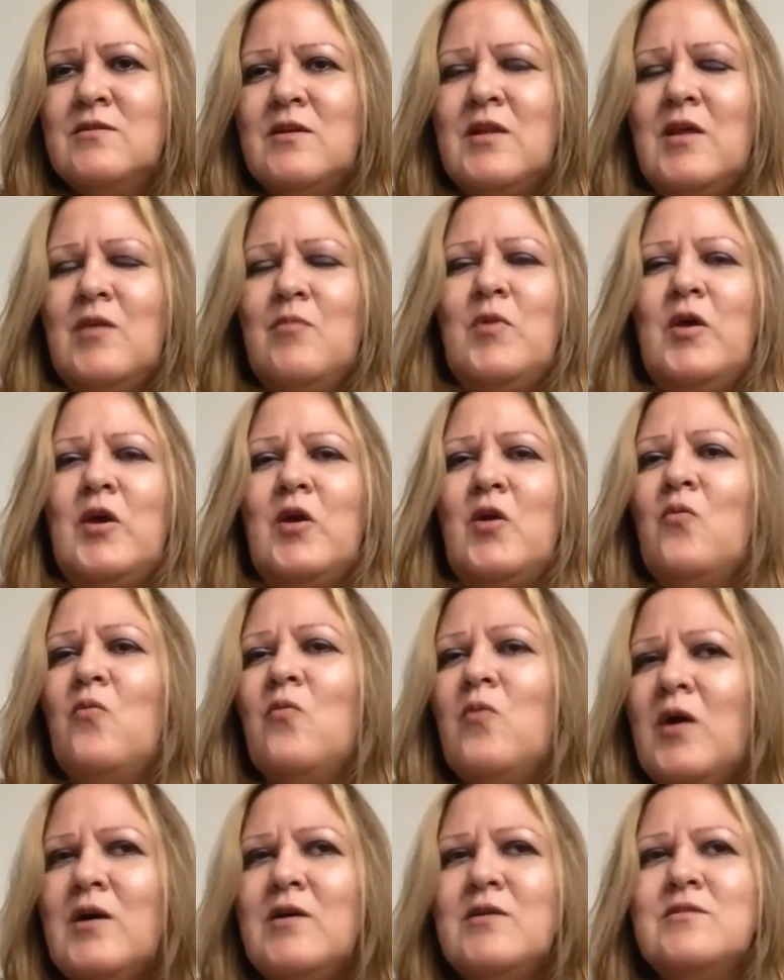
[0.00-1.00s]
And I'm like,
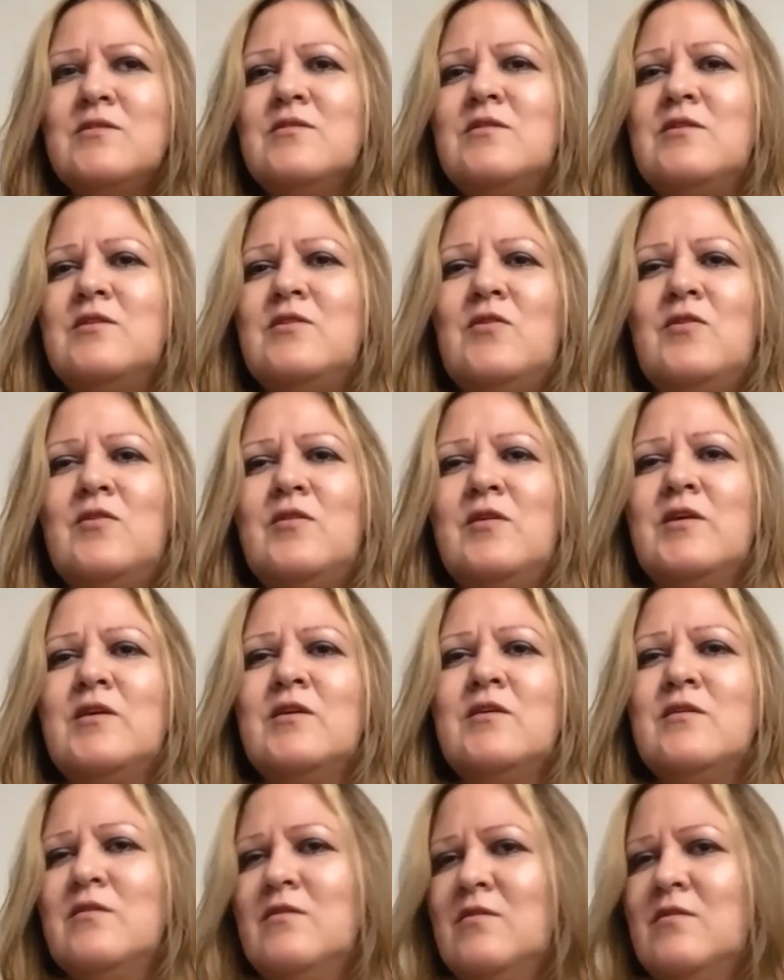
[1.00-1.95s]
what? Like